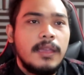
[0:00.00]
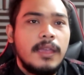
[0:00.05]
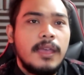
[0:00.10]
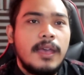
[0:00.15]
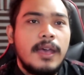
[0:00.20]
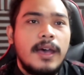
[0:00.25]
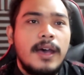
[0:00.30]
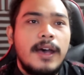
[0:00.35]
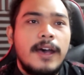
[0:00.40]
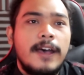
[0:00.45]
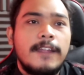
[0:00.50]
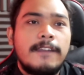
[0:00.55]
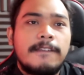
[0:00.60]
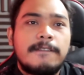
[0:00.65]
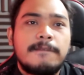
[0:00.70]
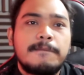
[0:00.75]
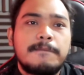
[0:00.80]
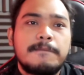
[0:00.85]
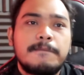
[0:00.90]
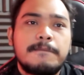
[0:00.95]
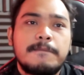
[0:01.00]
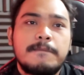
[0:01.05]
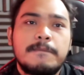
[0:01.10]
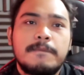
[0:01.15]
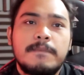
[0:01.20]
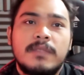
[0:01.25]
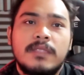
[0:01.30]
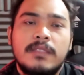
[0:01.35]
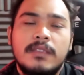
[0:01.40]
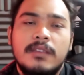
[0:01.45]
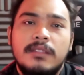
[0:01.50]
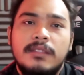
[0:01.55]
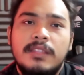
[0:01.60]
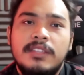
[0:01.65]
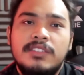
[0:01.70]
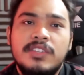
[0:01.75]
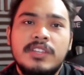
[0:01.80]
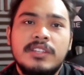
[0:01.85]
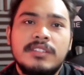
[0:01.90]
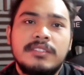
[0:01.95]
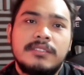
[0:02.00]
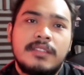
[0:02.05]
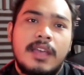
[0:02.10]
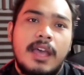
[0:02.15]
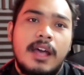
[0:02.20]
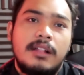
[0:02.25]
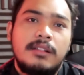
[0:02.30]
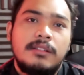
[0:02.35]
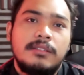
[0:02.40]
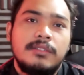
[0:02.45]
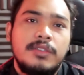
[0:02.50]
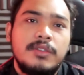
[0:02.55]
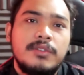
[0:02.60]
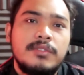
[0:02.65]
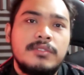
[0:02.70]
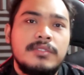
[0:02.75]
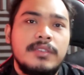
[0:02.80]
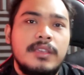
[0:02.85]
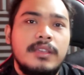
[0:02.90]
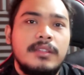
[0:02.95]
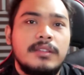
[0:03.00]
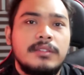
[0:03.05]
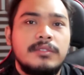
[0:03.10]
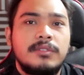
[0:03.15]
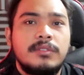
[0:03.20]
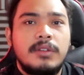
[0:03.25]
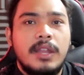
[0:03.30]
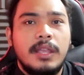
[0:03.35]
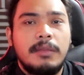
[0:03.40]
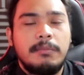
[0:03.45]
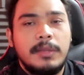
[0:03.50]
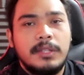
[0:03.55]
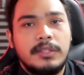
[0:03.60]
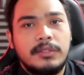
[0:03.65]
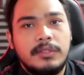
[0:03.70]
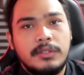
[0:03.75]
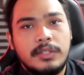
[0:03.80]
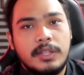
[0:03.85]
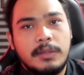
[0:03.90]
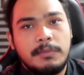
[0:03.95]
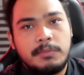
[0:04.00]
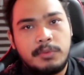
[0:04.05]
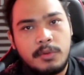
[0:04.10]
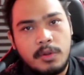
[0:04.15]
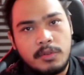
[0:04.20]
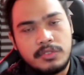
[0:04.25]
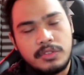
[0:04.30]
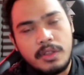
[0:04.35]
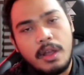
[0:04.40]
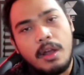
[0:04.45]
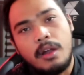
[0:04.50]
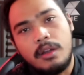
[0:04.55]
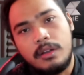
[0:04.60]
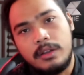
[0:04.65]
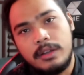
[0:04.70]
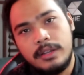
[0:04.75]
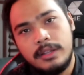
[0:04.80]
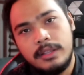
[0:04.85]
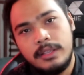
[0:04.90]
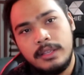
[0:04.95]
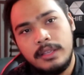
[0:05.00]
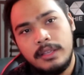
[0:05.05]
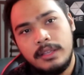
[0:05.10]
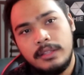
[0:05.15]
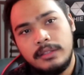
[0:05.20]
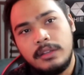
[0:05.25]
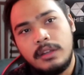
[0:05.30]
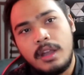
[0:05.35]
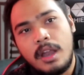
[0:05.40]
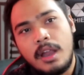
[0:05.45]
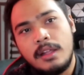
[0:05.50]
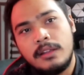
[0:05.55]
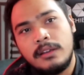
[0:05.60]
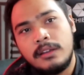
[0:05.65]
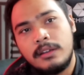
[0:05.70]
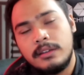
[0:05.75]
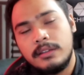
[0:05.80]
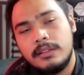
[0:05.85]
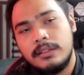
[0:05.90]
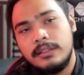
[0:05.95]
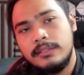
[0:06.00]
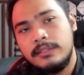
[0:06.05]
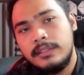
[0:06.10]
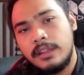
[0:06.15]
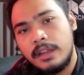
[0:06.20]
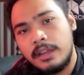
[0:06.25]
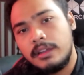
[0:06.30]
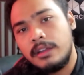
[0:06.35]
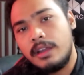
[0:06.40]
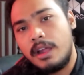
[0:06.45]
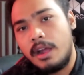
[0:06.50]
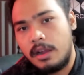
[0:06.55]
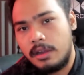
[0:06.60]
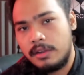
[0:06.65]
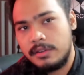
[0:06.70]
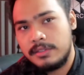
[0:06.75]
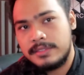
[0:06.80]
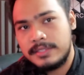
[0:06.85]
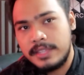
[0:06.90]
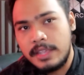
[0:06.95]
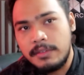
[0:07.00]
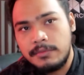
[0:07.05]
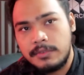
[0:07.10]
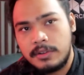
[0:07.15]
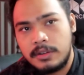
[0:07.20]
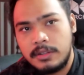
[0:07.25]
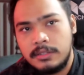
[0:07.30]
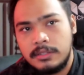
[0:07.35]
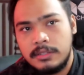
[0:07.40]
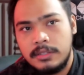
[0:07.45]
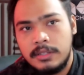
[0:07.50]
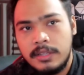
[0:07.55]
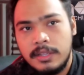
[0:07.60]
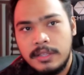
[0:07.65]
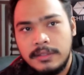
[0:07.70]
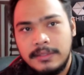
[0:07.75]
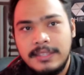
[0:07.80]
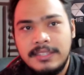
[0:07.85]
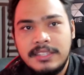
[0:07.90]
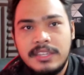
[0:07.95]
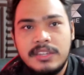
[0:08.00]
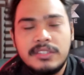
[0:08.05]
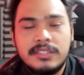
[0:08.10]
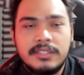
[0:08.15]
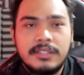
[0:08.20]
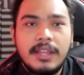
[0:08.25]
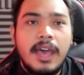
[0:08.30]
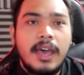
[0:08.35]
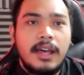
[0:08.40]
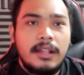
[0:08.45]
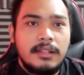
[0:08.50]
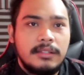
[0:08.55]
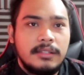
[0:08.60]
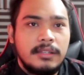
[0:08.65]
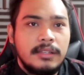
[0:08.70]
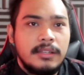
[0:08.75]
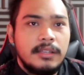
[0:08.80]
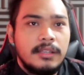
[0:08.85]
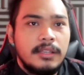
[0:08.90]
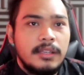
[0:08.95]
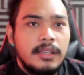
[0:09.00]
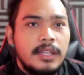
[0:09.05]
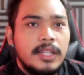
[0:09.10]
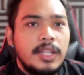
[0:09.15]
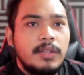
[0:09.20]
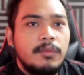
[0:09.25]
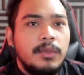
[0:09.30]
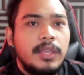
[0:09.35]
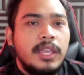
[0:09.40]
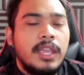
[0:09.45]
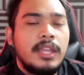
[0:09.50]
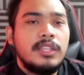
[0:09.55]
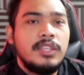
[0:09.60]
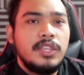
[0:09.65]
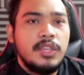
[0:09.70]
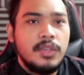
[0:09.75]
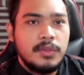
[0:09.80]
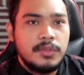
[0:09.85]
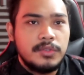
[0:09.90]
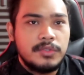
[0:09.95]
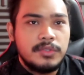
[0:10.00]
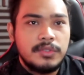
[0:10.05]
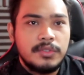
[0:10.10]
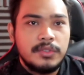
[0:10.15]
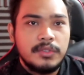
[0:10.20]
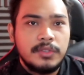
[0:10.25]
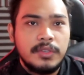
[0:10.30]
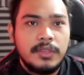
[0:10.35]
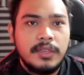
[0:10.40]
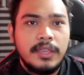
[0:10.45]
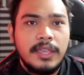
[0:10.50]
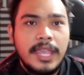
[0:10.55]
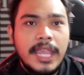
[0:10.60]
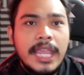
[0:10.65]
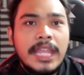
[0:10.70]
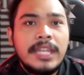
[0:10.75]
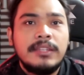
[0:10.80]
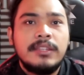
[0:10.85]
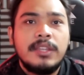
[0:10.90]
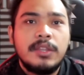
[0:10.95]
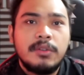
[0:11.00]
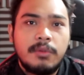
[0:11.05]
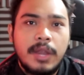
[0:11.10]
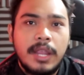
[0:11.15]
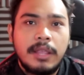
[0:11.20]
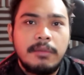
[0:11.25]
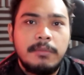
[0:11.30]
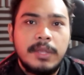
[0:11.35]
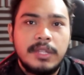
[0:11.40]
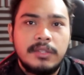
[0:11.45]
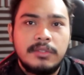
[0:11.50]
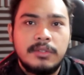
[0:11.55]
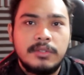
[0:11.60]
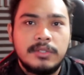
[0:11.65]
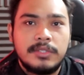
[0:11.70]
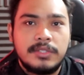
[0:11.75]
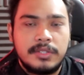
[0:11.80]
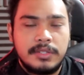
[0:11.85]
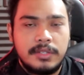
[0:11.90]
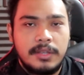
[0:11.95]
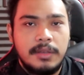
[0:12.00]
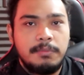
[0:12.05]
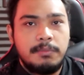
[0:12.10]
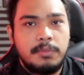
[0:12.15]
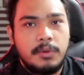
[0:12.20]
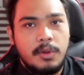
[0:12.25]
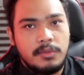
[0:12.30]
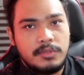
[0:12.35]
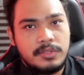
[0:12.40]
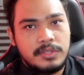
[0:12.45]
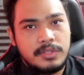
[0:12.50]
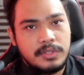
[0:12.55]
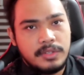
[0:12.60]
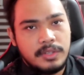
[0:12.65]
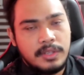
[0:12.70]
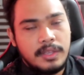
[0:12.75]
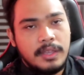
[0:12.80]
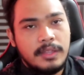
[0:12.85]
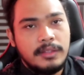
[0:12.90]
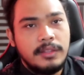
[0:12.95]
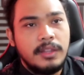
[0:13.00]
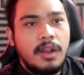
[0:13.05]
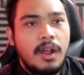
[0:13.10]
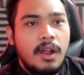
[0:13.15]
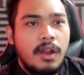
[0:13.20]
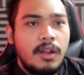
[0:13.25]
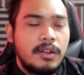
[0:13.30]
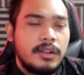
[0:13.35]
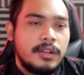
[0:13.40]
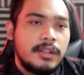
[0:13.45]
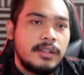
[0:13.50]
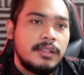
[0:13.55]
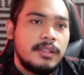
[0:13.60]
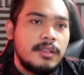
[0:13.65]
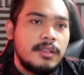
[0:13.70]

And teaching style used in the direct method approach are: there are several teaching style that we can use in direct method approach. There are,